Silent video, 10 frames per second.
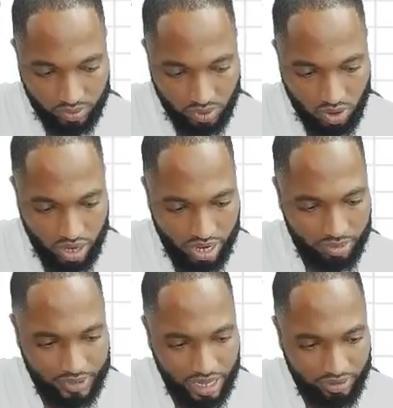All of them
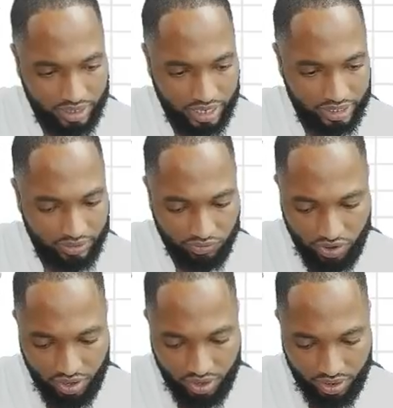start with negative
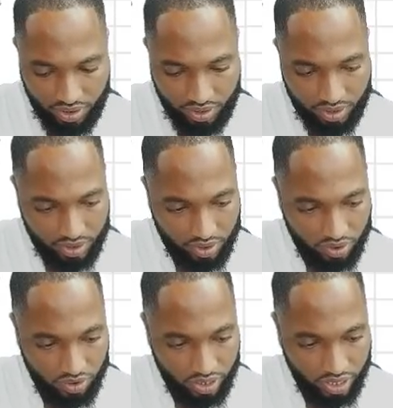3.
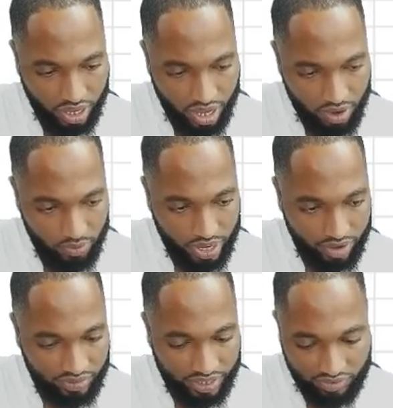Okay, we
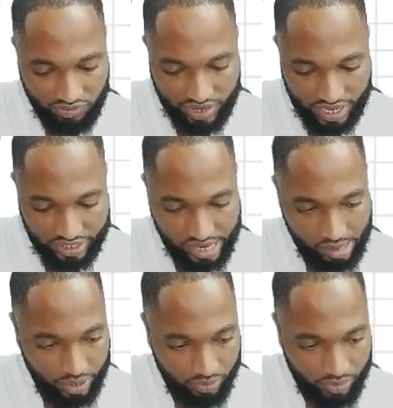have things for that here,
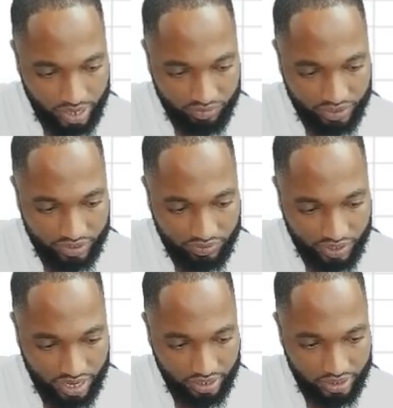man. We have things for
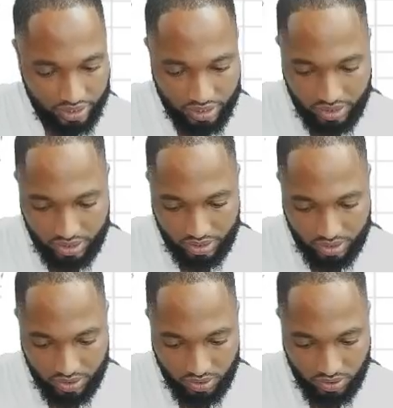that.
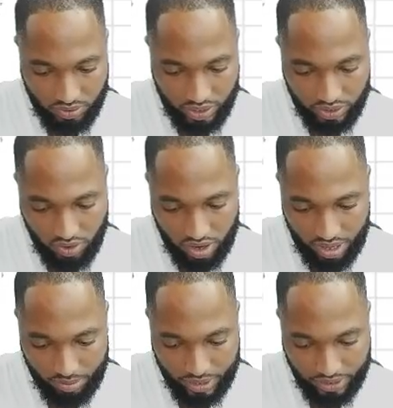Wait, all of
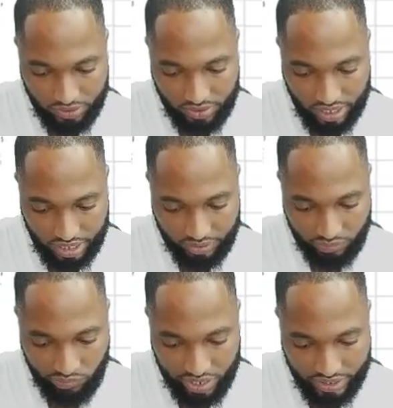them are negative
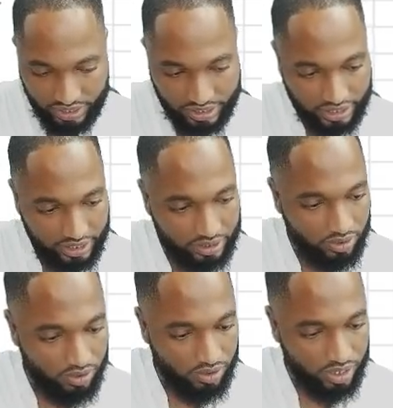3 and 6 in it?
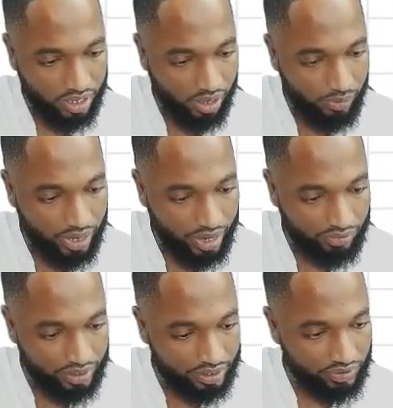Okay, we have
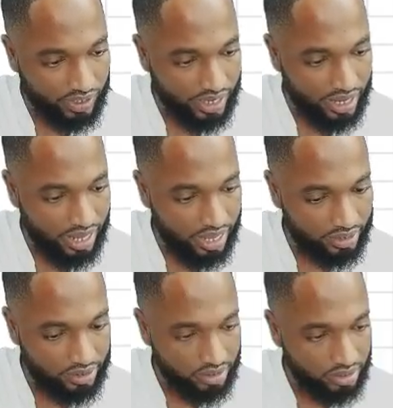things for
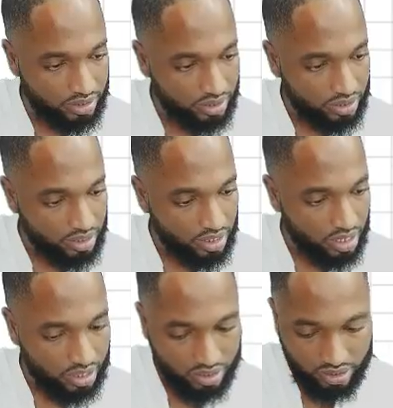that.
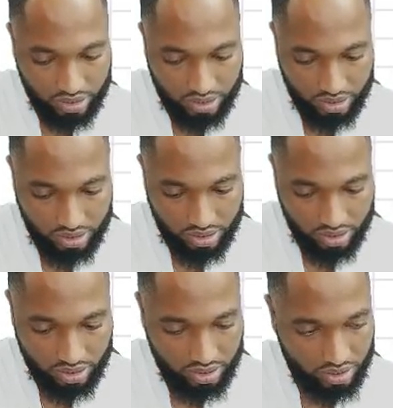X,
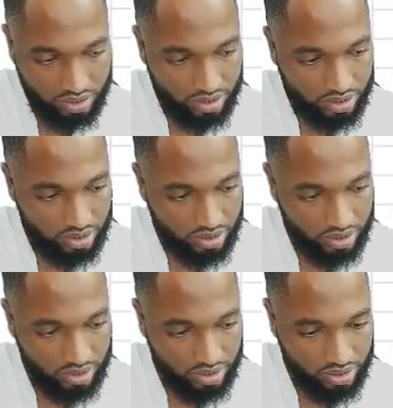
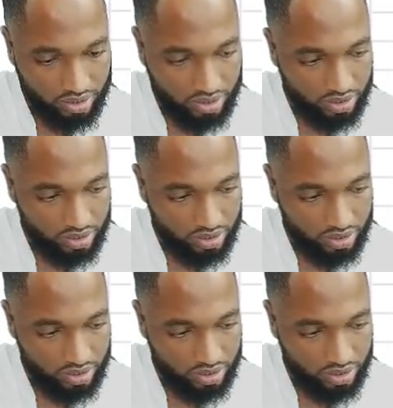Z.